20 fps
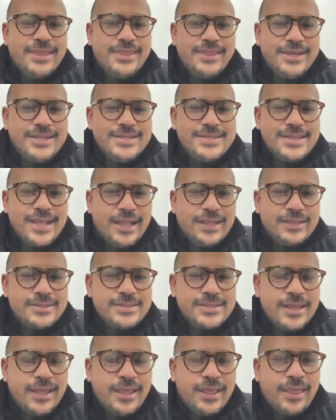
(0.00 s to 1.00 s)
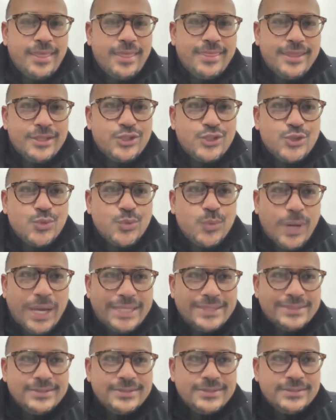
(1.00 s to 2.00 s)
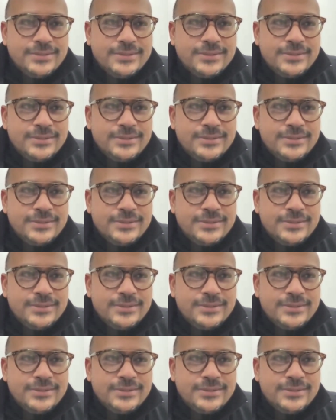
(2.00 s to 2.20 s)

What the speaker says: and the results that you want.